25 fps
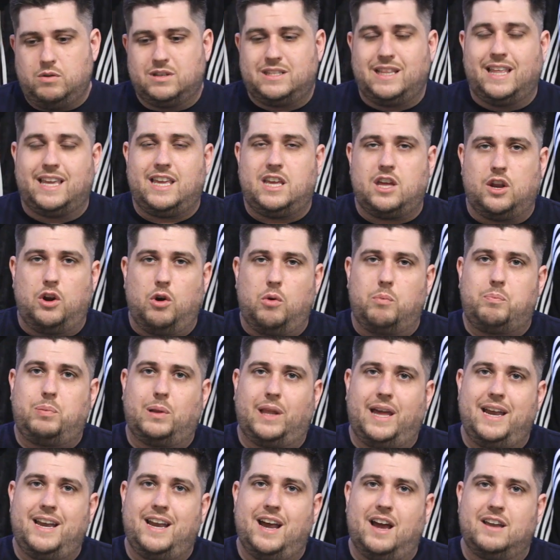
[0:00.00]
was linking up
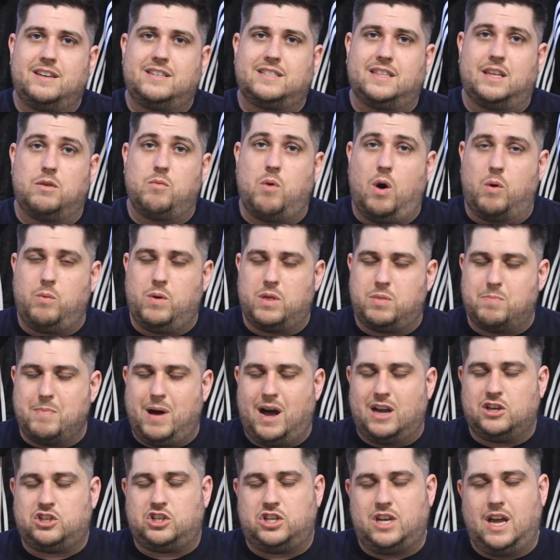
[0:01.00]
play nicely, what with
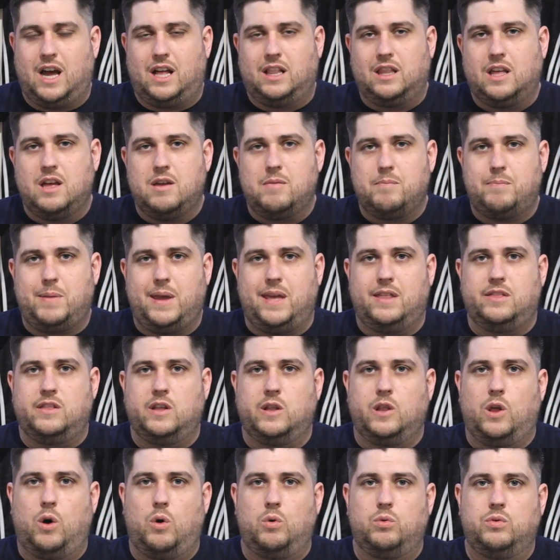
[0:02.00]
Martial being
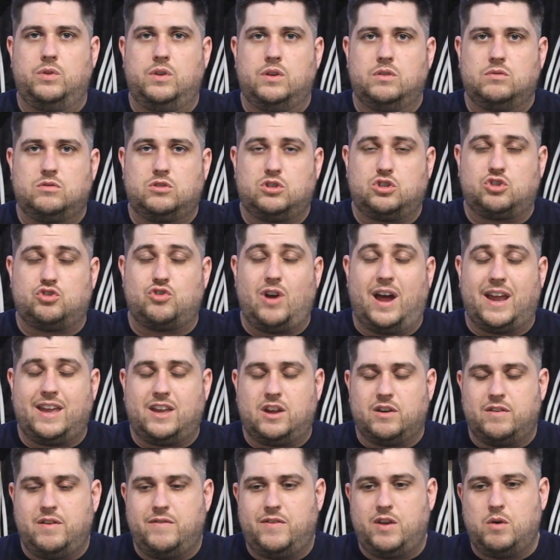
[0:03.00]
the lone
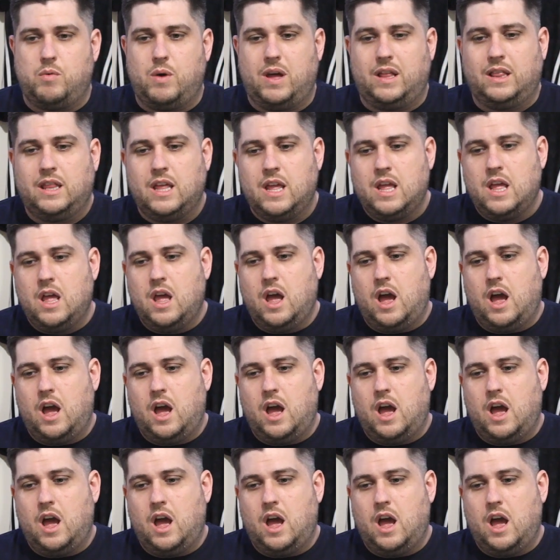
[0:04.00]
striker, if you will.